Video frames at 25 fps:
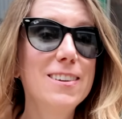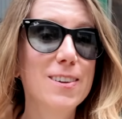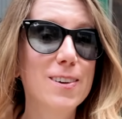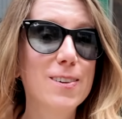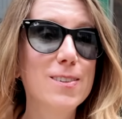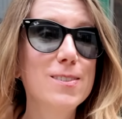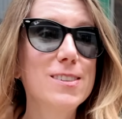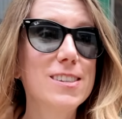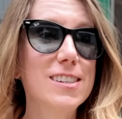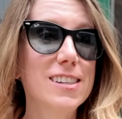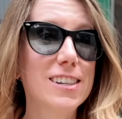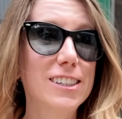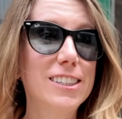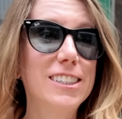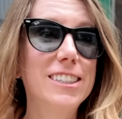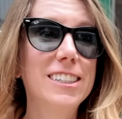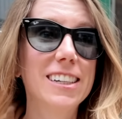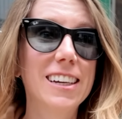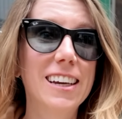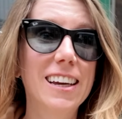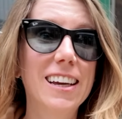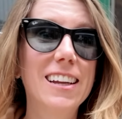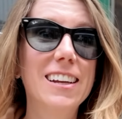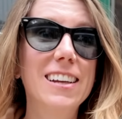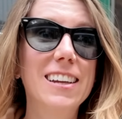knows really his knew.
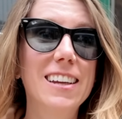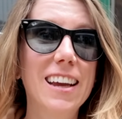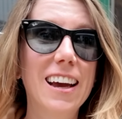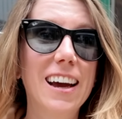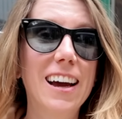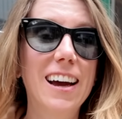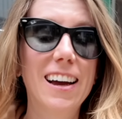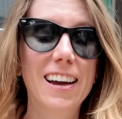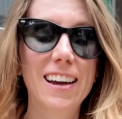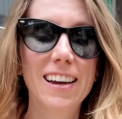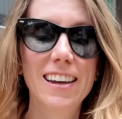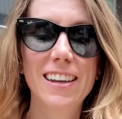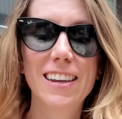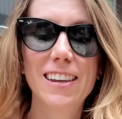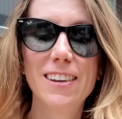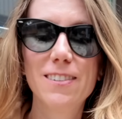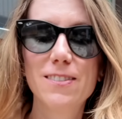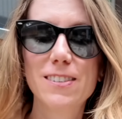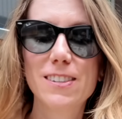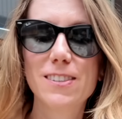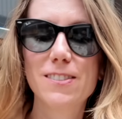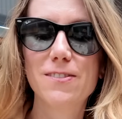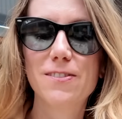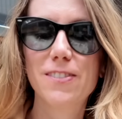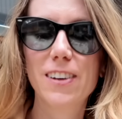shit. Yeah, he
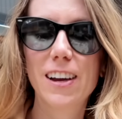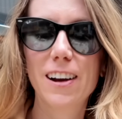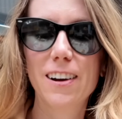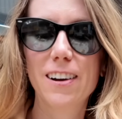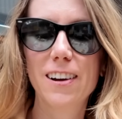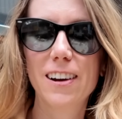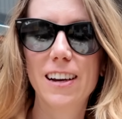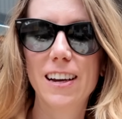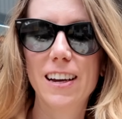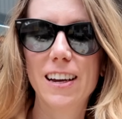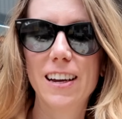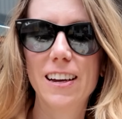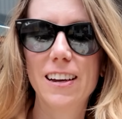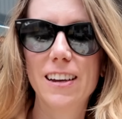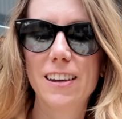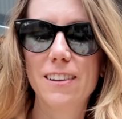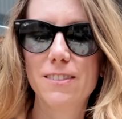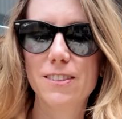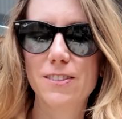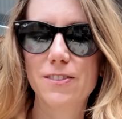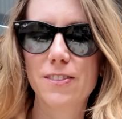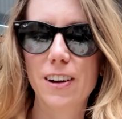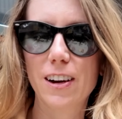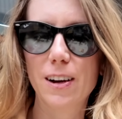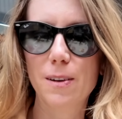was very, it
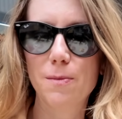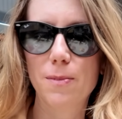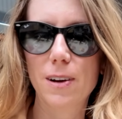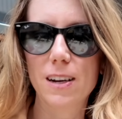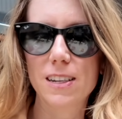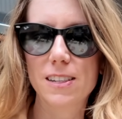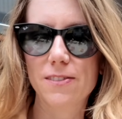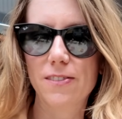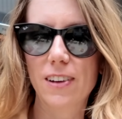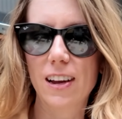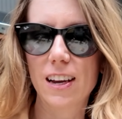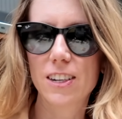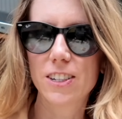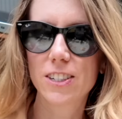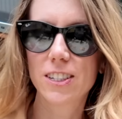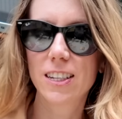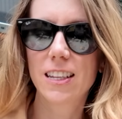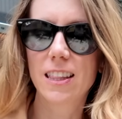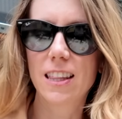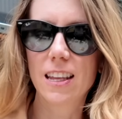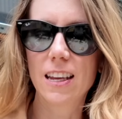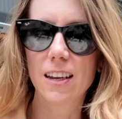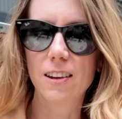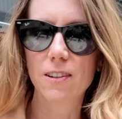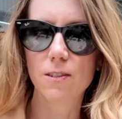was very impressive. I actually
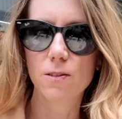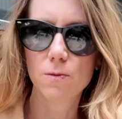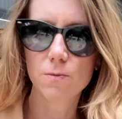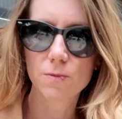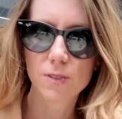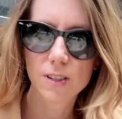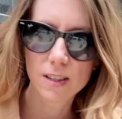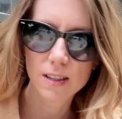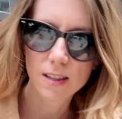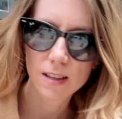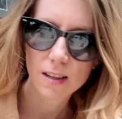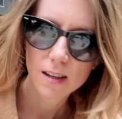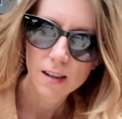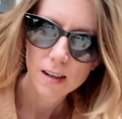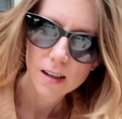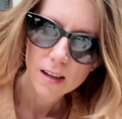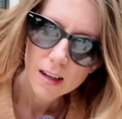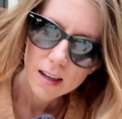think, oops, Whoa.